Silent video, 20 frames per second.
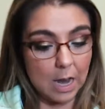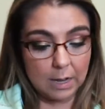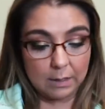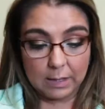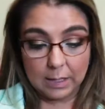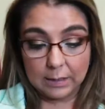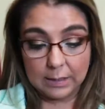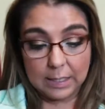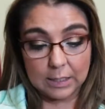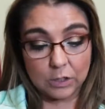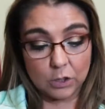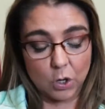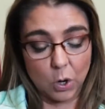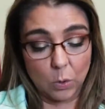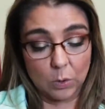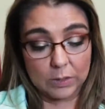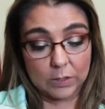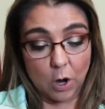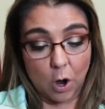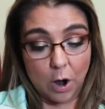The list
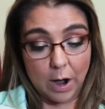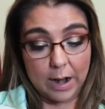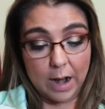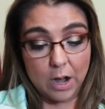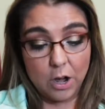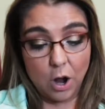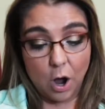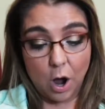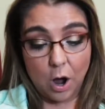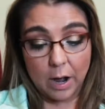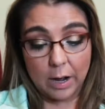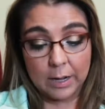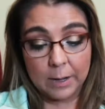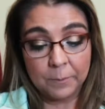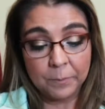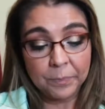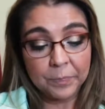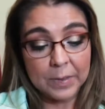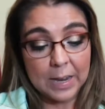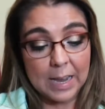goes on and
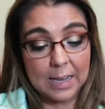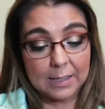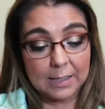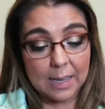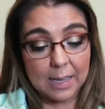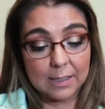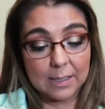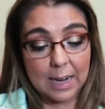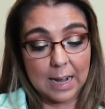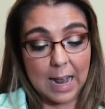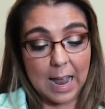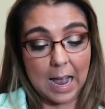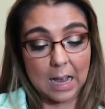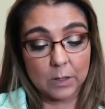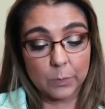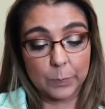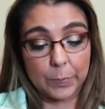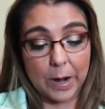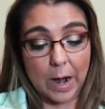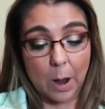on. It says that it
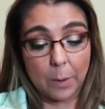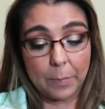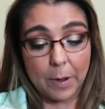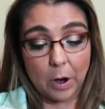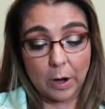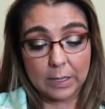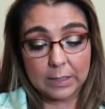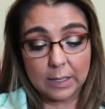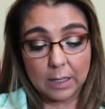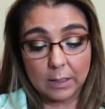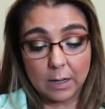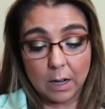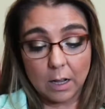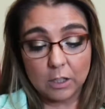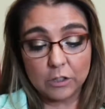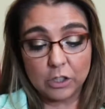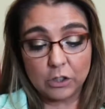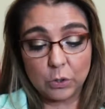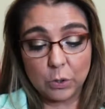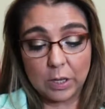has brow power
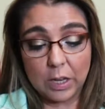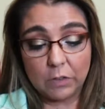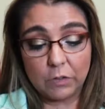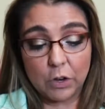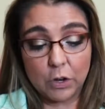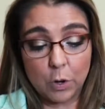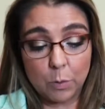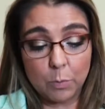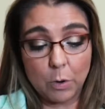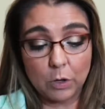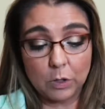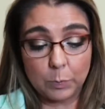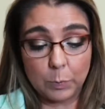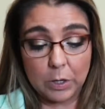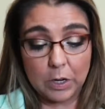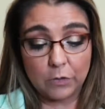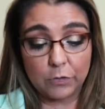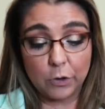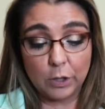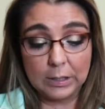technology to give you your most
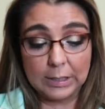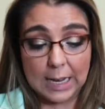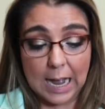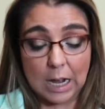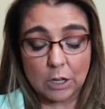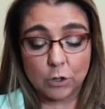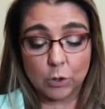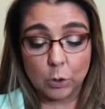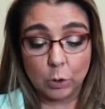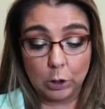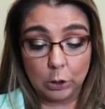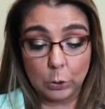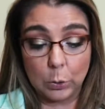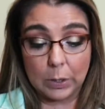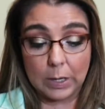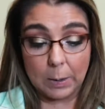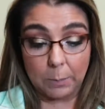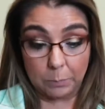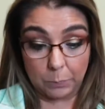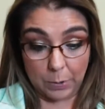beautiful natural
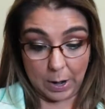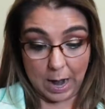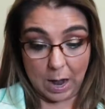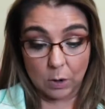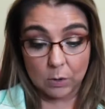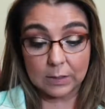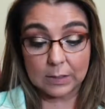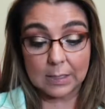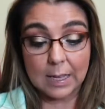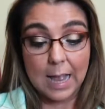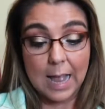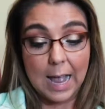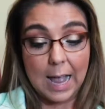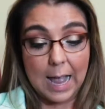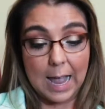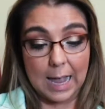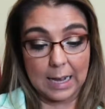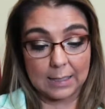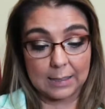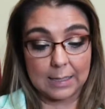looking brows.
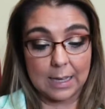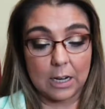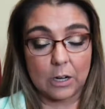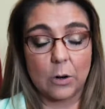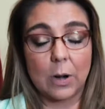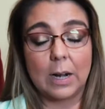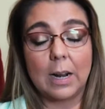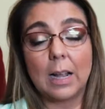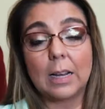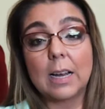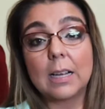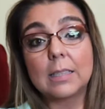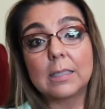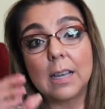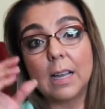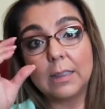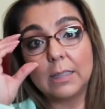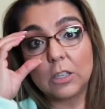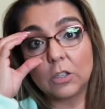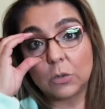etc. And like I
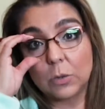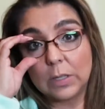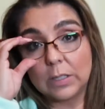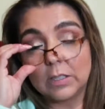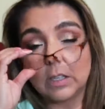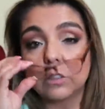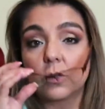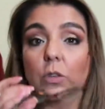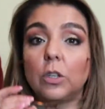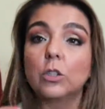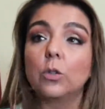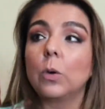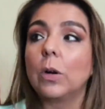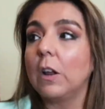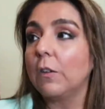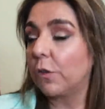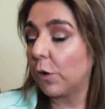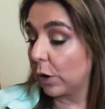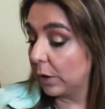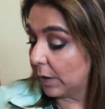said, this retails for
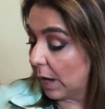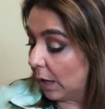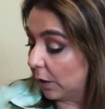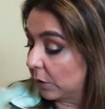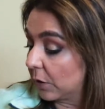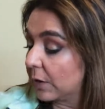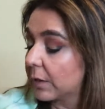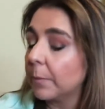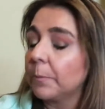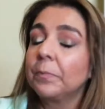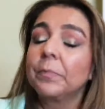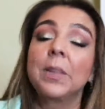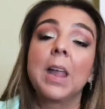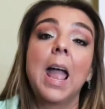$24.